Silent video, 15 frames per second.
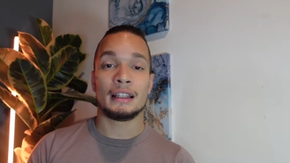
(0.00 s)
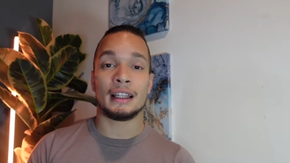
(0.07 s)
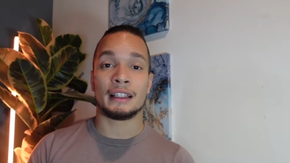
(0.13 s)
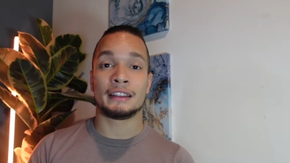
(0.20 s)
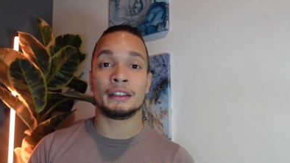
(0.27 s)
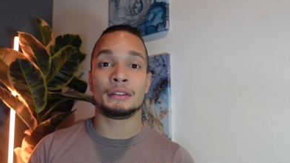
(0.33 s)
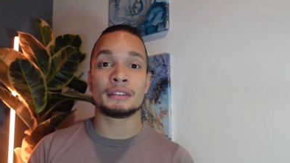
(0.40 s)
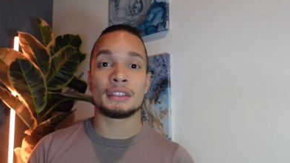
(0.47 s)

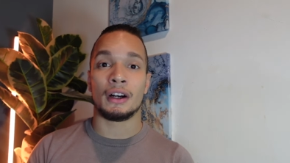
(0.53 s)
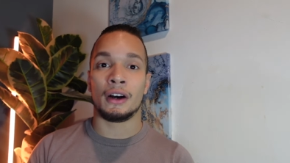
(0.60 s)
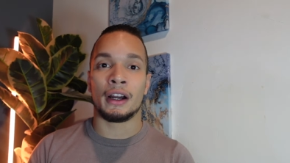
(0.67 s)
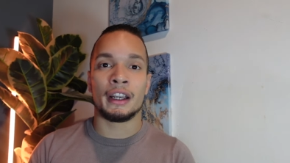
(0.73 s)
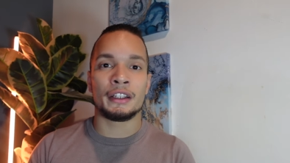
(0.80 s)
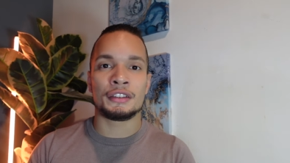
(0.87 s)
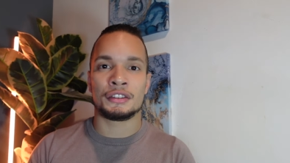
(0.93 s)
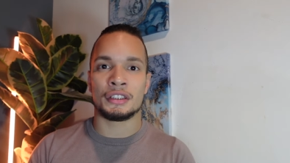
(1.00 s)
Latinos
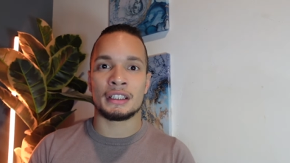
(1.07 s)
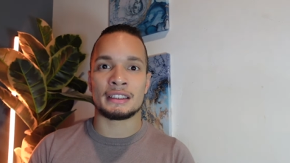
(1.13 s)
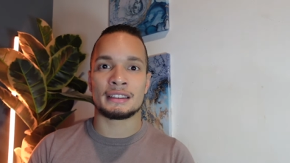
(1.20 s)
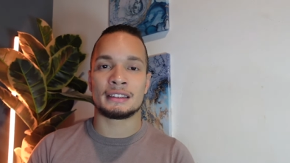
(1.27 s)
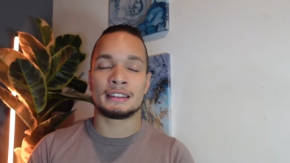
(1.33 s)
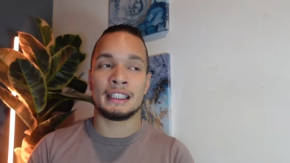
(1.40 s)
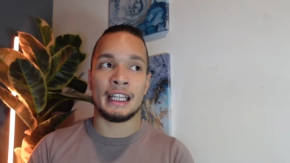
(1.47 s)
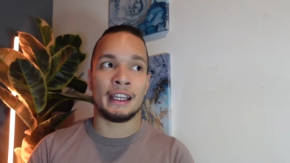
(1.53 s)
aren't
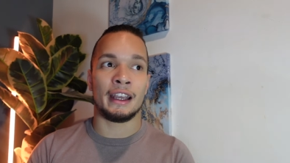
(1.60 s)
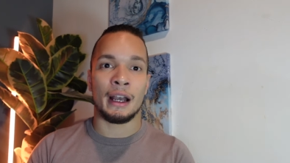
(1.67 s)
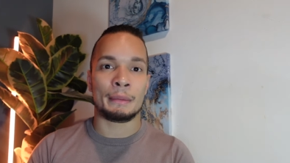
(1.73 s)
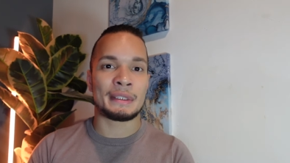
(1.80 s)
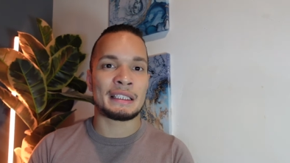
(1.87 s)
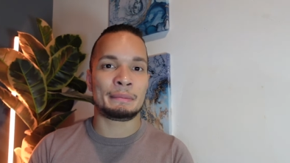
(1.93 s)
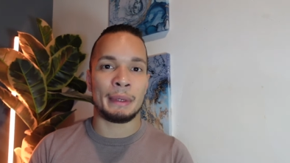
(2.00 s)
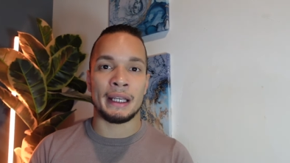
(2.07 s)
just taking up
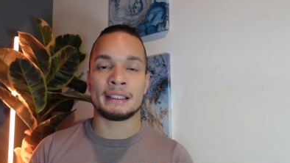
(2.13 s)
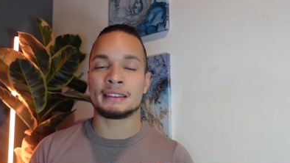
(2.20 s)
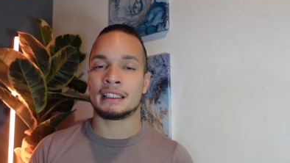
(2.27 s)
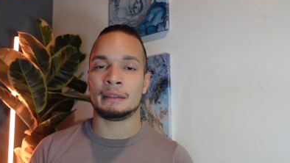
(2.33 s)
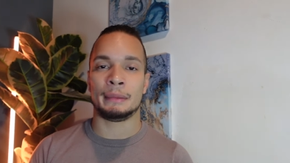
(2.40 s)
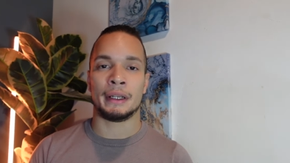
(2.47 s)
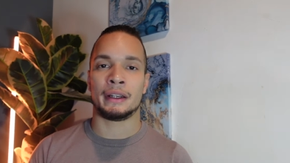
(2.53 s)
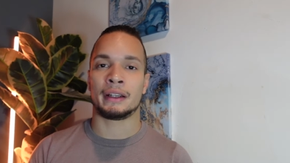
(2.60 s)
space
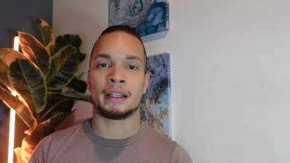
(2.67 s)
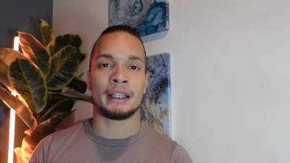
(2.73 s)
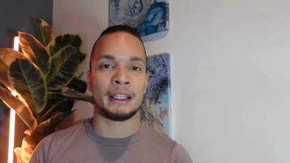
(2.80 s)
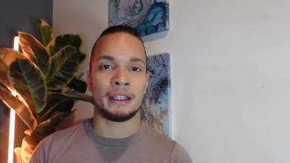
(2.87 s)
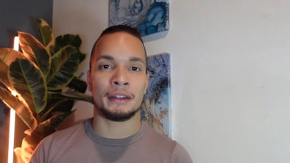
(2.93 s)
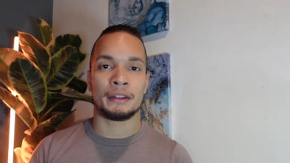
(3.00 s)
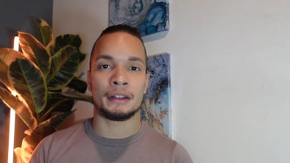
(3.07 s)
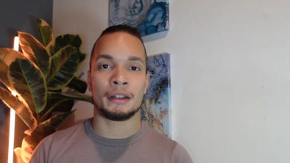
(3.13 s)
in America
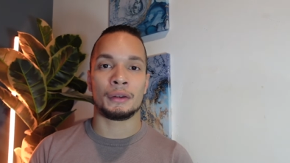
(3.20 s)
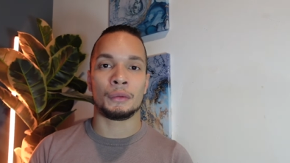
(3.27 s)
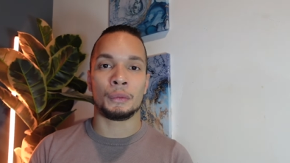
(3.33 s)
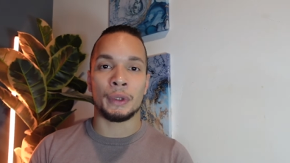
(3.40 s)
either.